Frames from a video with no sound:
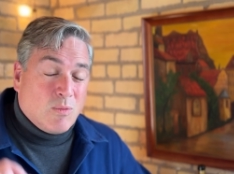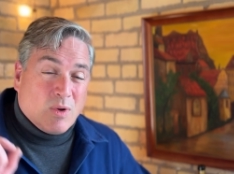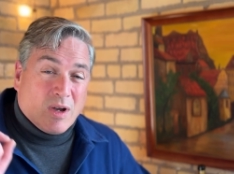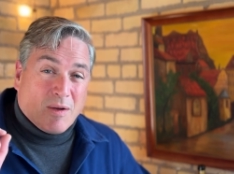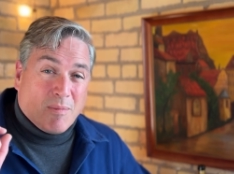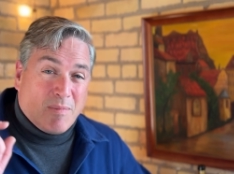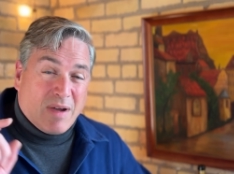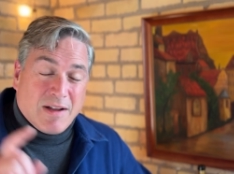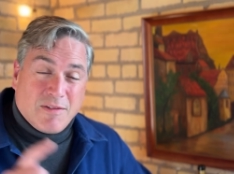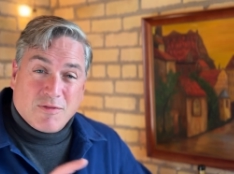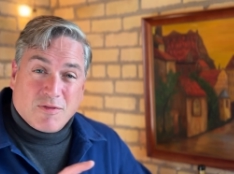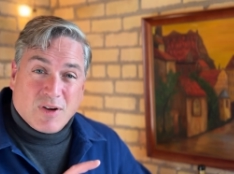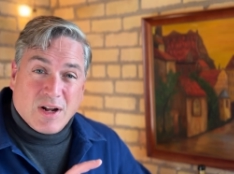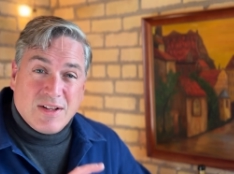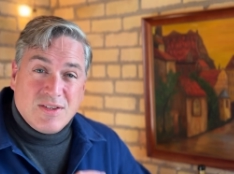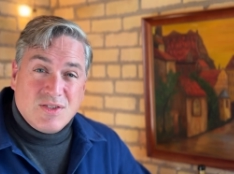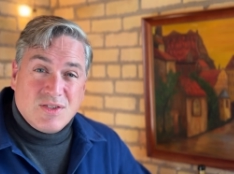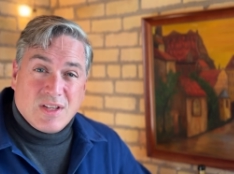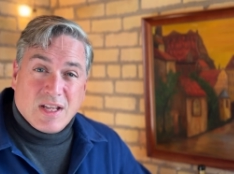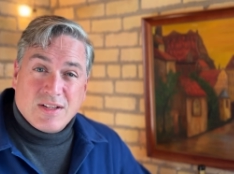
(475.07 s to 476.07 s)
well, my
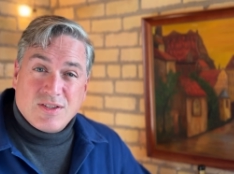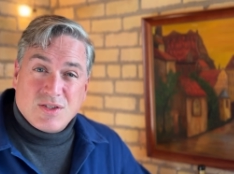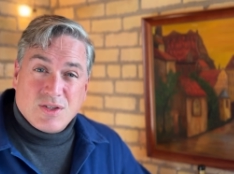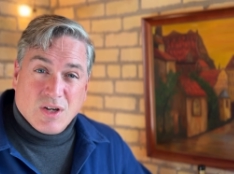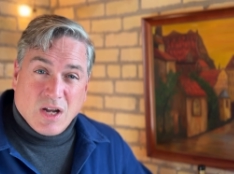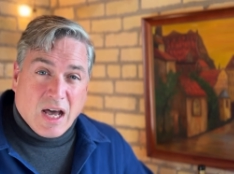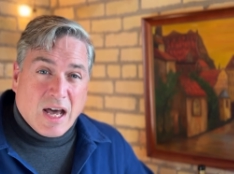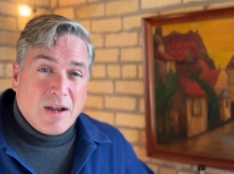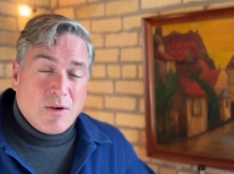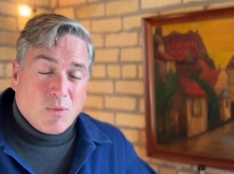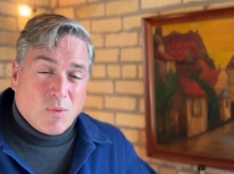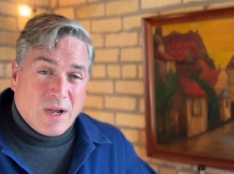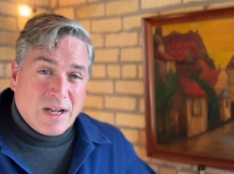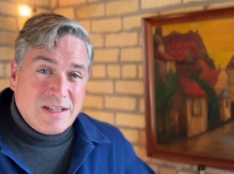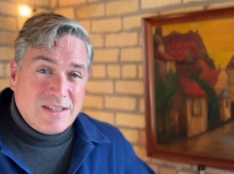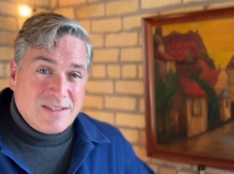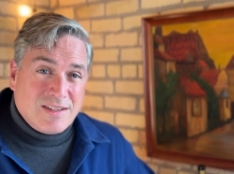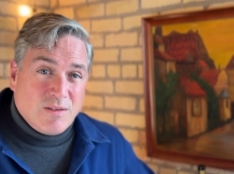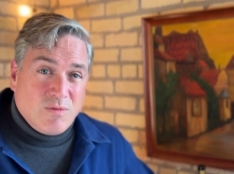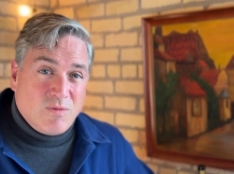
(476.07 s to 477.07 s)
friends, that's not
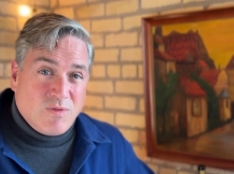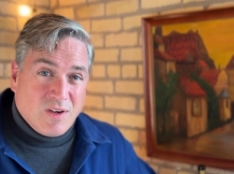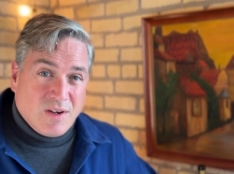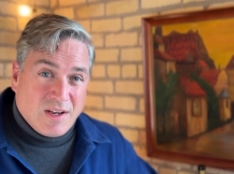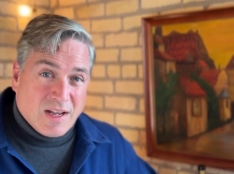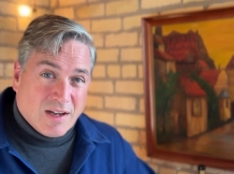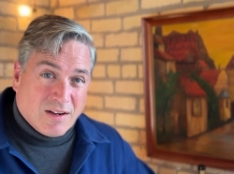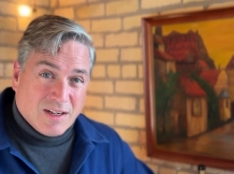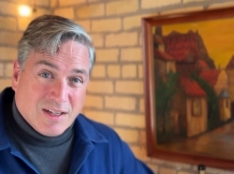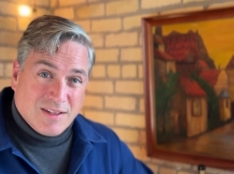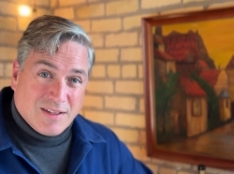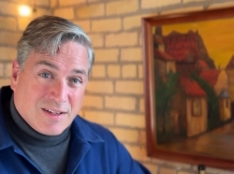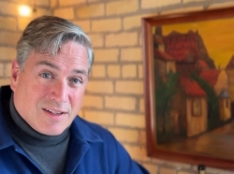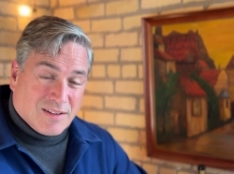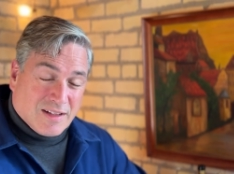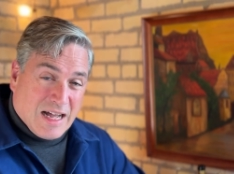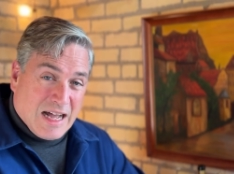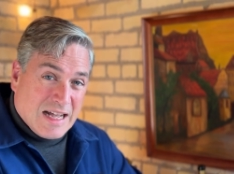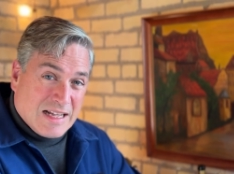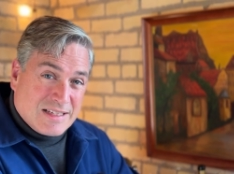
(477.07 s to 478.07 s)
White Zinfandel in the
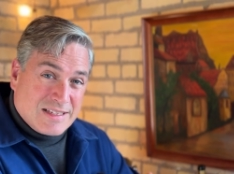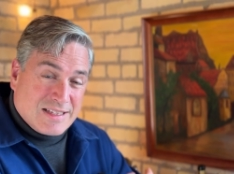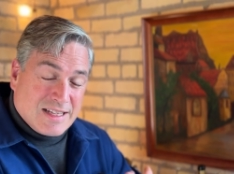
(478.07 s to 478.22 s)
glass.